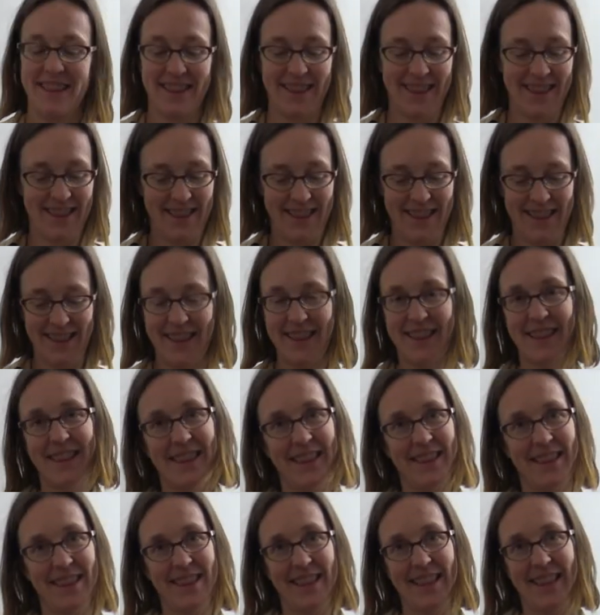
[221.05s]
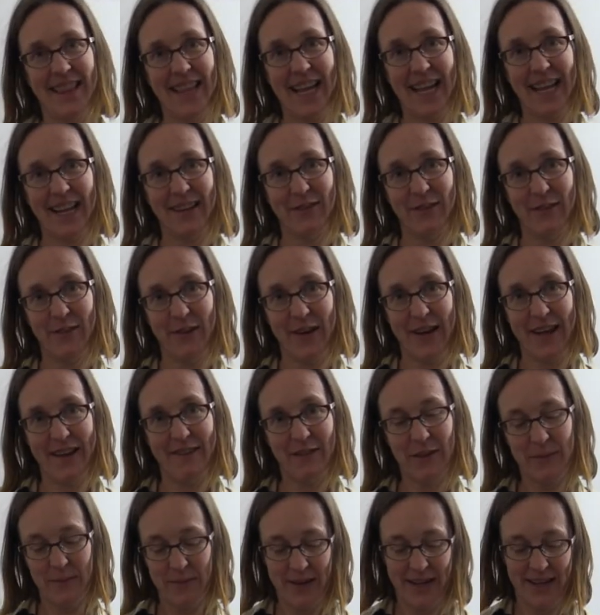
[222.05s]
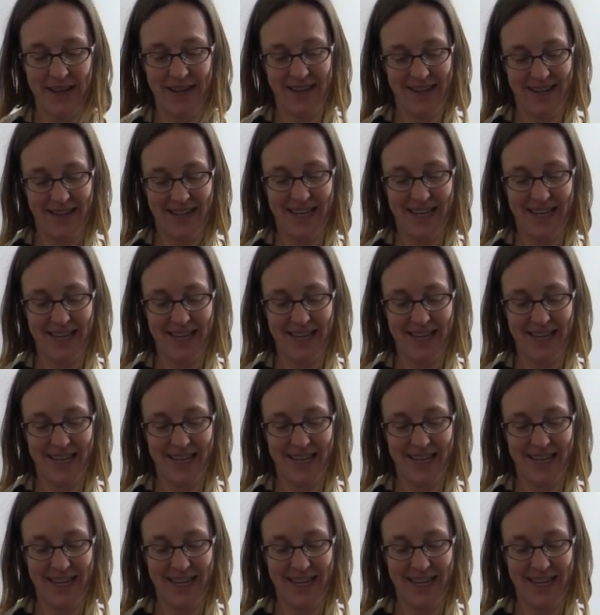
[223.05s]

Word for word: your project with us. Thanks for having me.